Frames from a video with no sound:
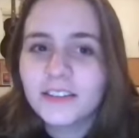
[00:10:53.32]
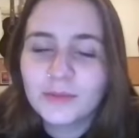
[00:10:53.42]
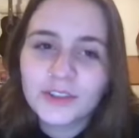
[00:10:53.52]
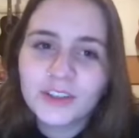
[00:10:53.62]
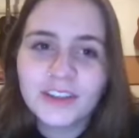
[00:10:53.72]

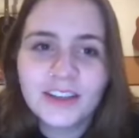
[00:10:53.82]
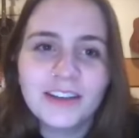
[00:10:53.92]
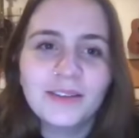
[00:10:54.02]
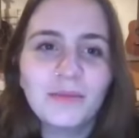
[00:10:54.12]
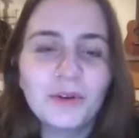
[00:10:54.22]
I'm trying to
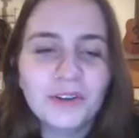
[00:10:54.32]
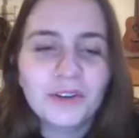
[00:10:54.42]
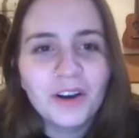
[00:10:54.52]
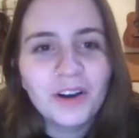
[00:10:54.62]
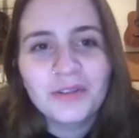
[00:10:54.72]
get more
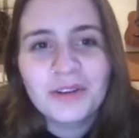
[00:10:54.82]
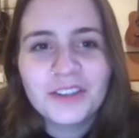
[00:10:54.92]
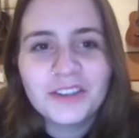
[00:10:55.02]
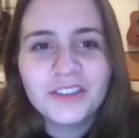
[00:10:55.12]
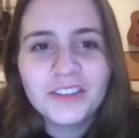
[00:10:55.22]

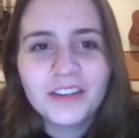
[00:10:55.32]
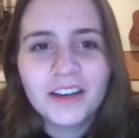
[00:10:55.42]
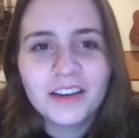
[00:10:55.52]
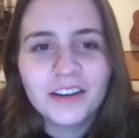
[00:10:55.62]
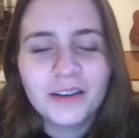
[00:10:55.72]
followers,
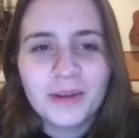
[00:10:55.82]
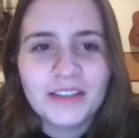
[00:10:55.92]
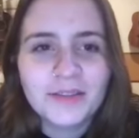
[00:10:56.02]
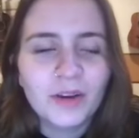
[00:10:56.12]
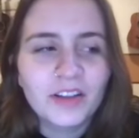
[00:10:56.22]

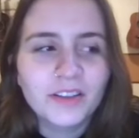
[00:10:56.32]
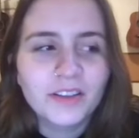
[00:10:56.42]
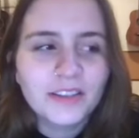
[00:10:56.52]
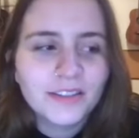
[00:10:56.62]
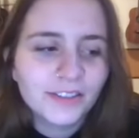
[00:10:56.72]
as well as
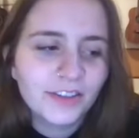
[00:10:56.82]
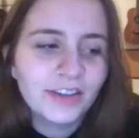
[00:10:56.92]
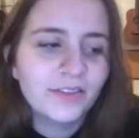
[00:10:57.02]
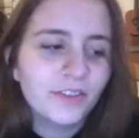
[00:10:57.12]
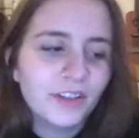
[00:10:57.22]

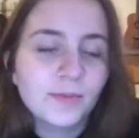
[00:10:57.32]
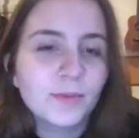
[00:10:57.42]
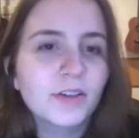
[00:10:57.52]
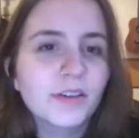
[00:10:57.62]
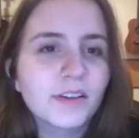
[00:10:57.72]
Instagram,
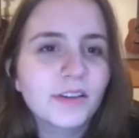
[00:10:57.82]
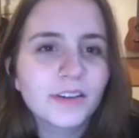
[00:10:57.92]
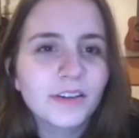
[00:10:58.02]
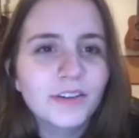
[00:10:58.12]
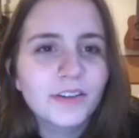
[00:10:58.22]
Facebook,
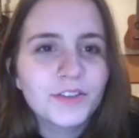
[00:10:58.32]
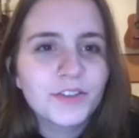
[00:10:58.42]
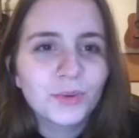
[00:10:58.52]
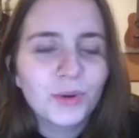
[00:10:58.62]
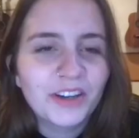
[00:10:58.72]

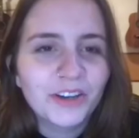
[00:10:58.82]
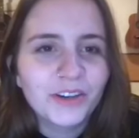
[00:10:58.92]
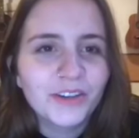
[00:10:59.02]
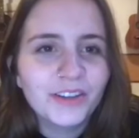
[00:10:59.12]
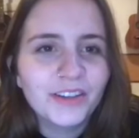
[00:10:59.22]

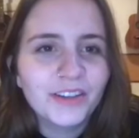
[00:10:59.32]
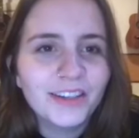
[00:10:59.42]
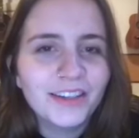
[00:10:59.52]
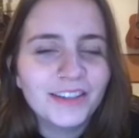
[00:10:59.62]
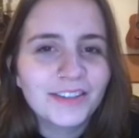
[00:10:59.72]
Twitter.
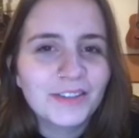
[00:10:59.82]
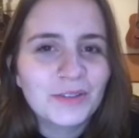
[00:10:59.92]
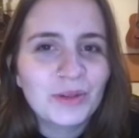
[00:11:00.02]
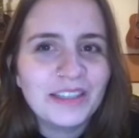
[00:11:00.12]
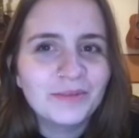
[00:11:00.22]
I need to
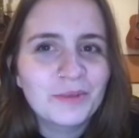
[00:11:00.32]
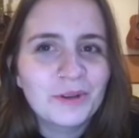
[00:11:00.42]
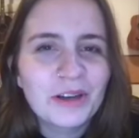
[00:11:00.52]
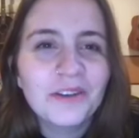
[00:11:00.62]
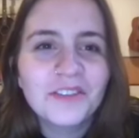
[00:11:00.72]
tweet
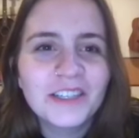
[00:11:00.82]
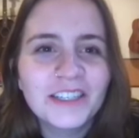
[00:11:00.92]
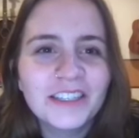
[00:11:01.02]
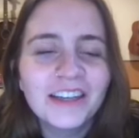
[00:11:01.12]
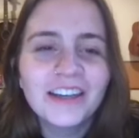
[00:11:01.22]
more
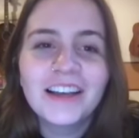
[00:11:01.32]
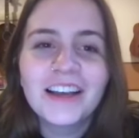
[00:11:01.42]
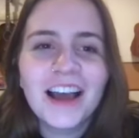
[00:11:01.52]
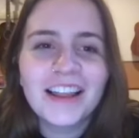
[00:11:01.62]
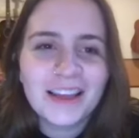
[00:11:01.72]
often.
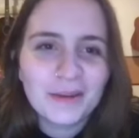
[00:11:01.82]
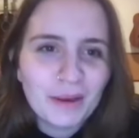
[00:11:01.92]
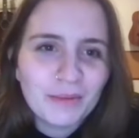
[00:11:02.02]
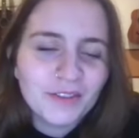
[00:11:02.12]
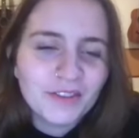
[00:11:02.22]
And then
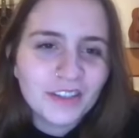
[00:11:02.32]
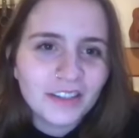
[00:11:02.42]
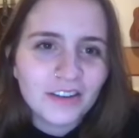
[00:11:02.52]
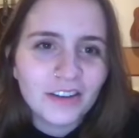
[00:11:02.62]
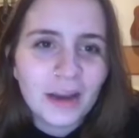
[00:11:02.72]
my music
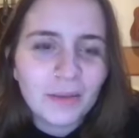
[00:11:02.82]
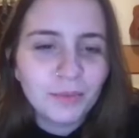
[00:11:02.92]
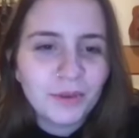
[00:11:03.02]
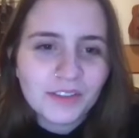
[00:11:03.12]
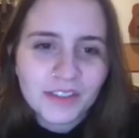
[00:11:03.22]
is on Apple
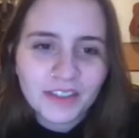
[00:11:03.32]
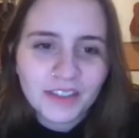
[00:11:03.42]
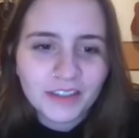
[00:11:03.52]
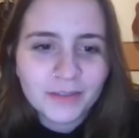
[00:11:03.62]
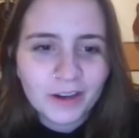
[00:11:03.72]

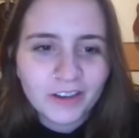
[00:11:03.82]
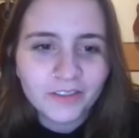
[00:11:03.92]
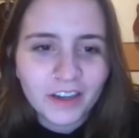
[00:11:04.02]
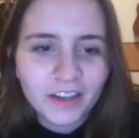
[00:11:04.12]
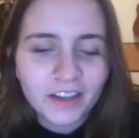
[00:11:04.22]
Music,
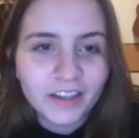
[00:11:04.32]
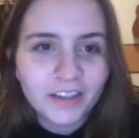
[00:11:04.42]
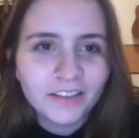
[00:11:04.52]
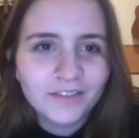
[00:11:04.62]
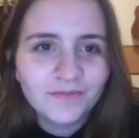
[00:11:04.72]
Spotify,